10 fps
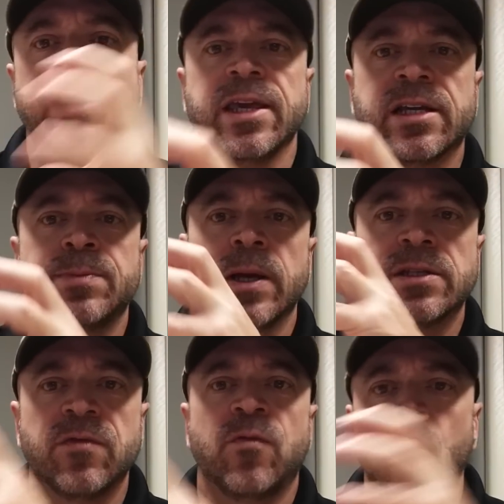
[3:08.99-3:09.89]
at the
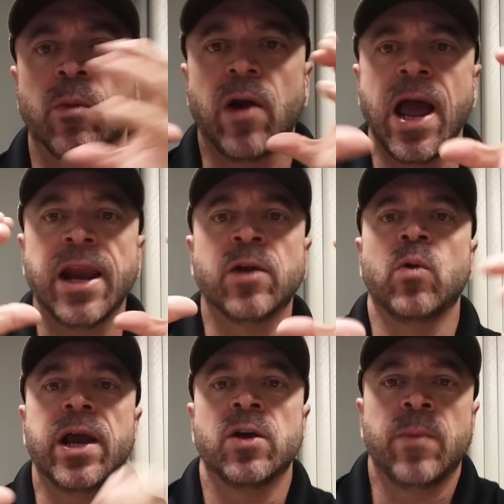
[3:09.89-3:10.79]
expense of form or adding
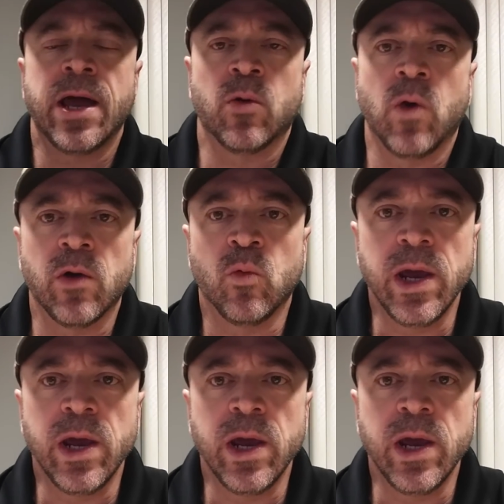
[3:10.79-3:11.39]
weight no matter what,